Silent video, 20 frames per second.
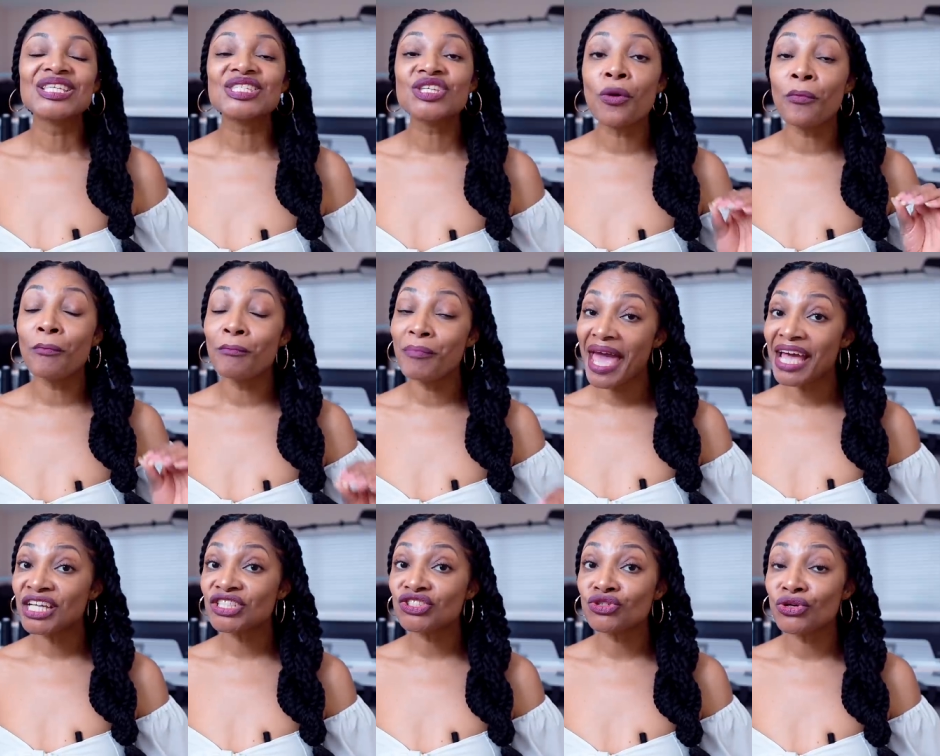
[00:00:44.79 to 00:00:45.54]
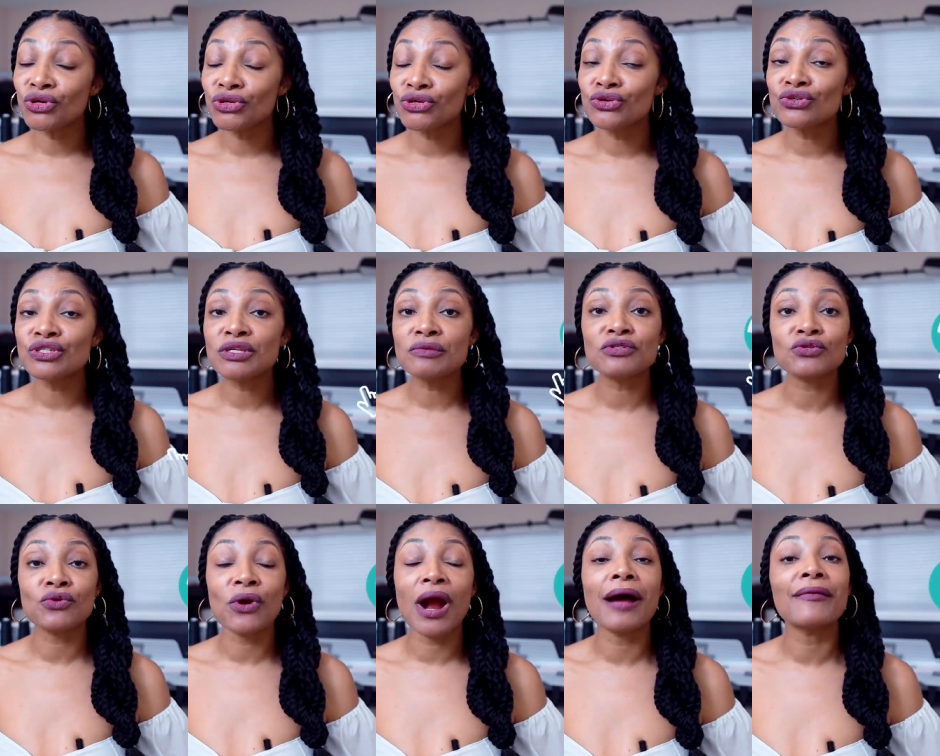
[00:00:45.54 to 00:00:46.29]
So make sure you
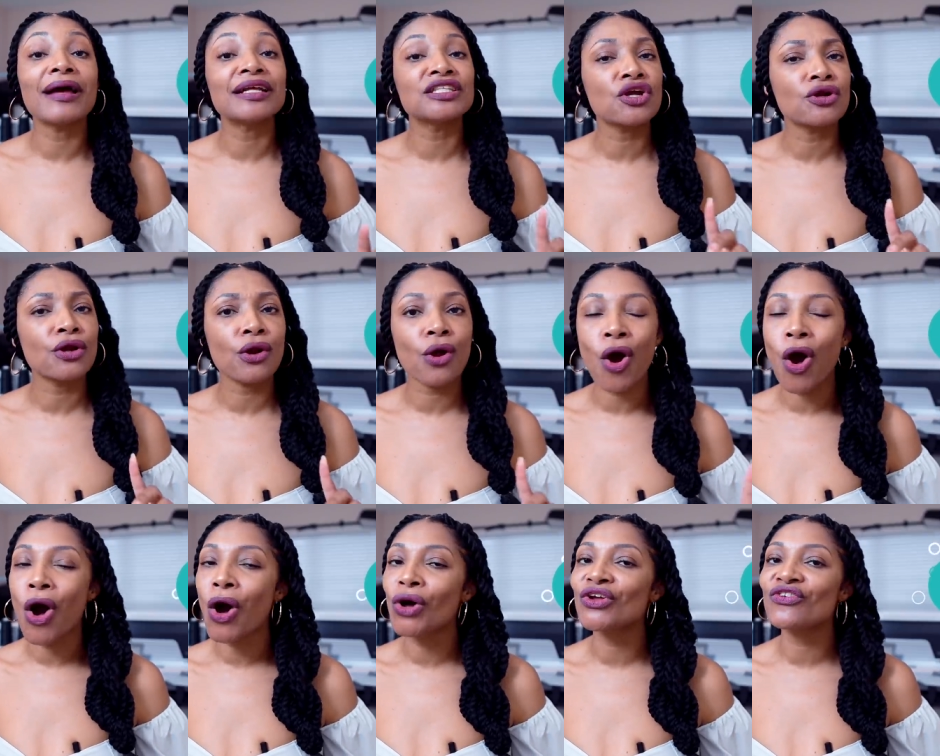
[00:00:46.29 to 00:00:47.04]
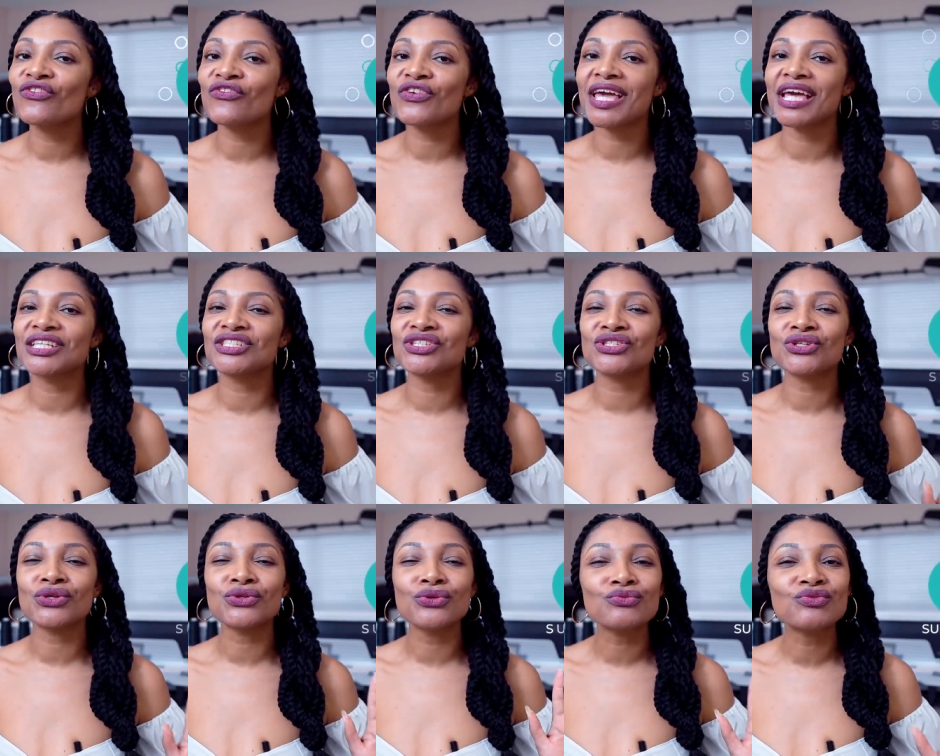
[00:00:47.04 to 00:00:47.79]
subscribe and turn on all
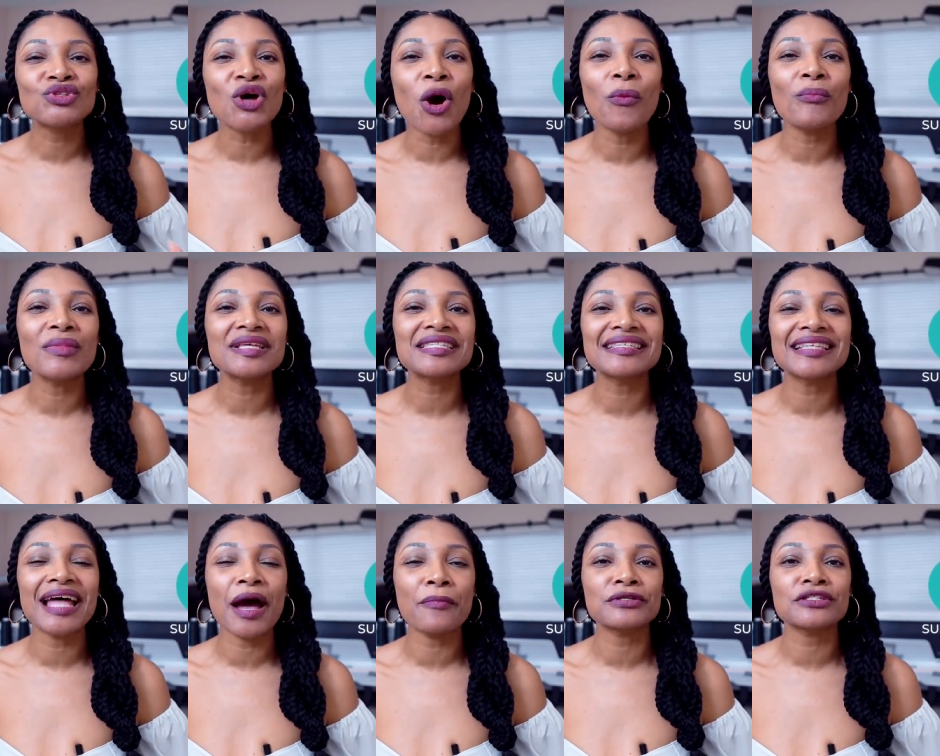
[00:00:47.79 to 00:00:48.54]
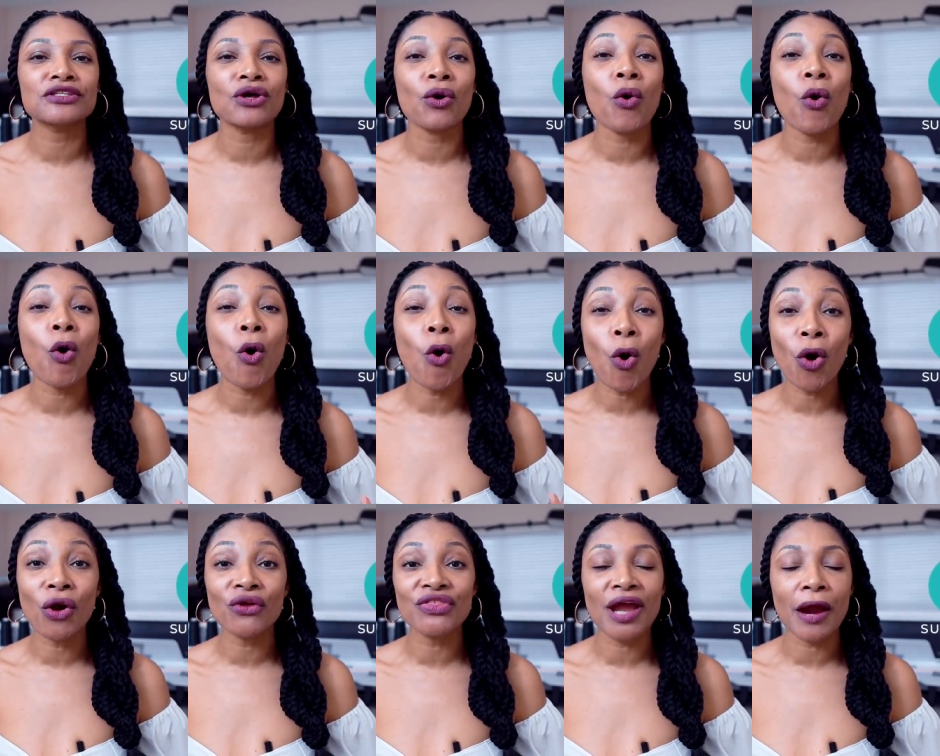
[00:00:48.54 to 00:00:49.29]
notifications so you don't miss an episode
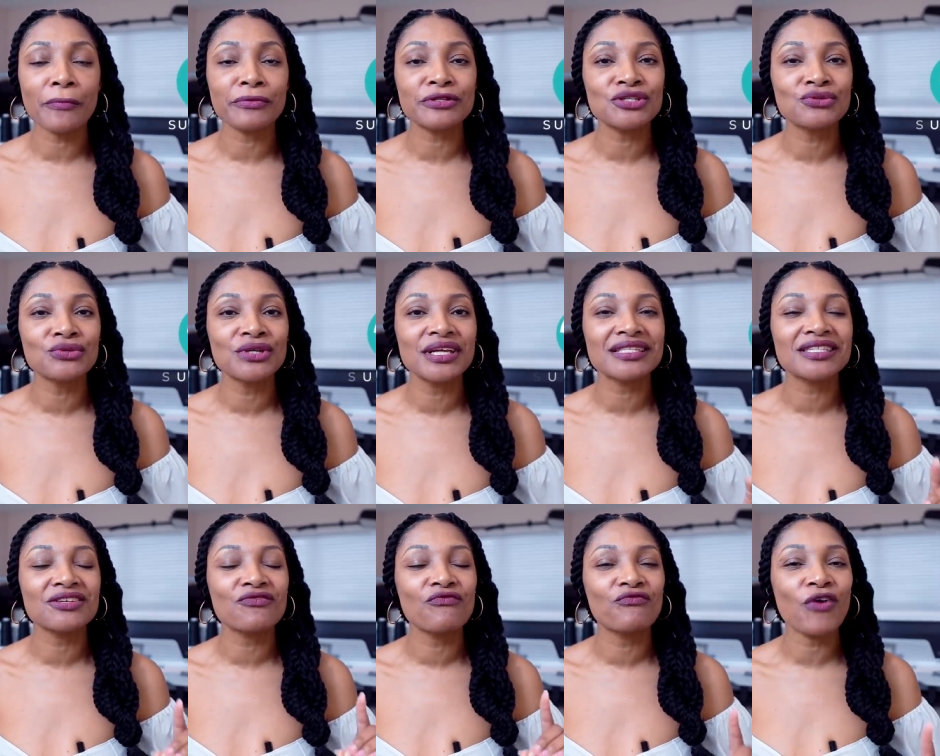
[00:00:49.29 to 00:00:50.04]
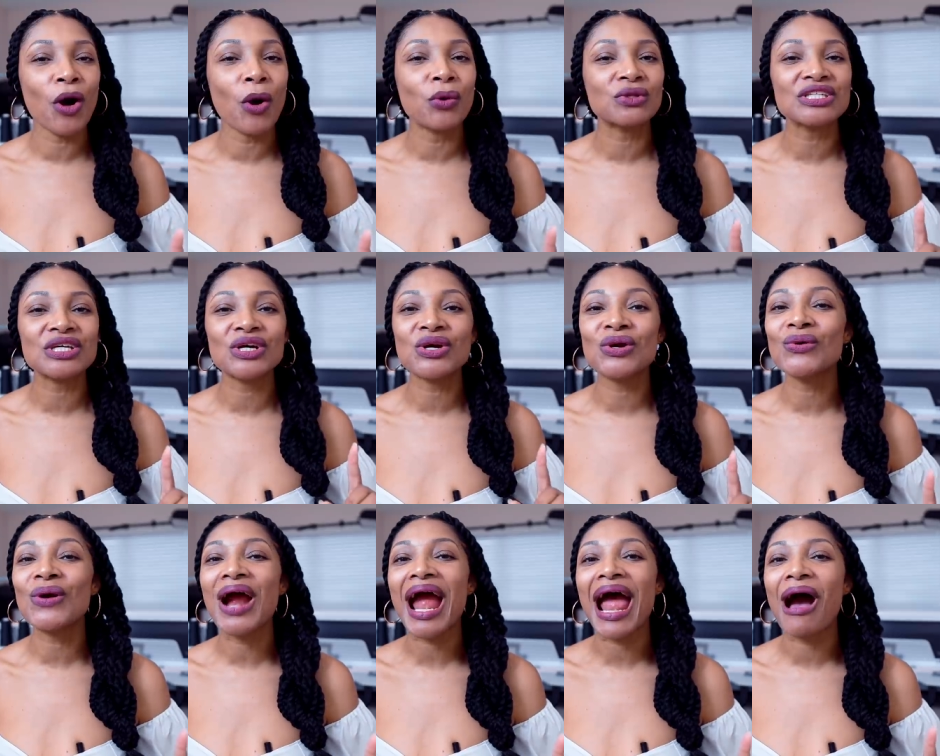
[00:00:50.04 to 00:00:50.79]
or the opportunity to vote to
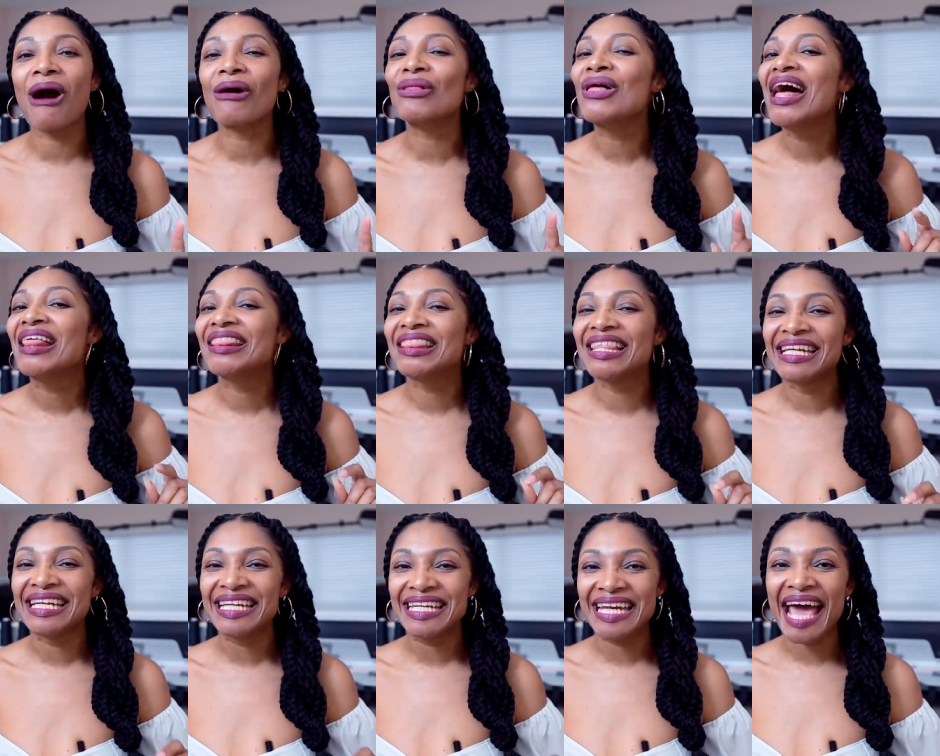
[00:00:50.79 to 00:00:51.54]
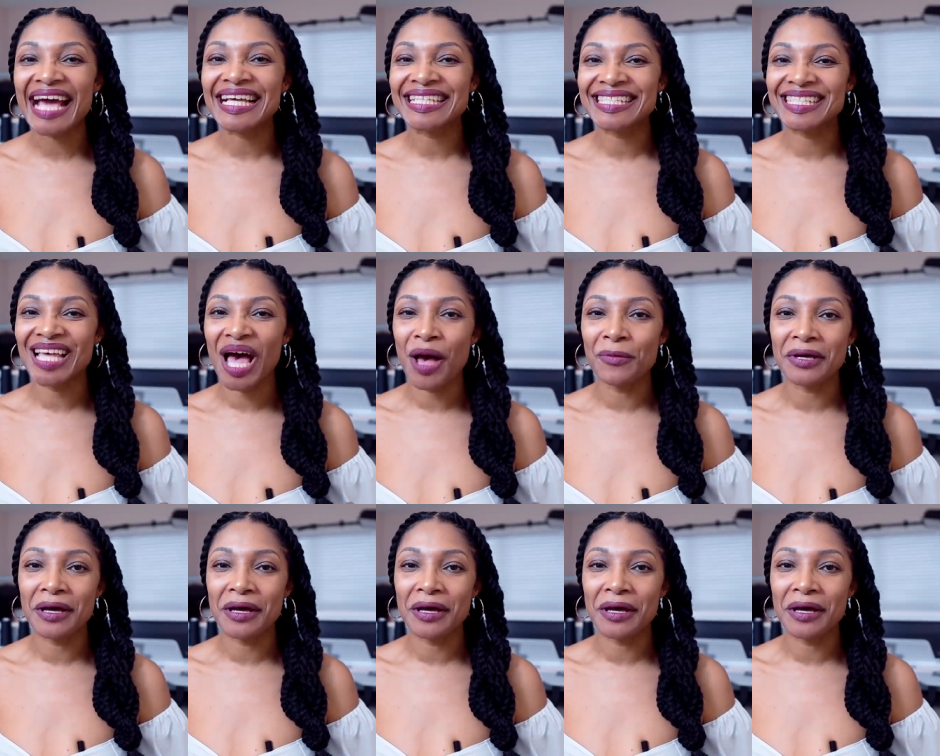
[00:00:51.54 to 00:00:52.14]
crown the next top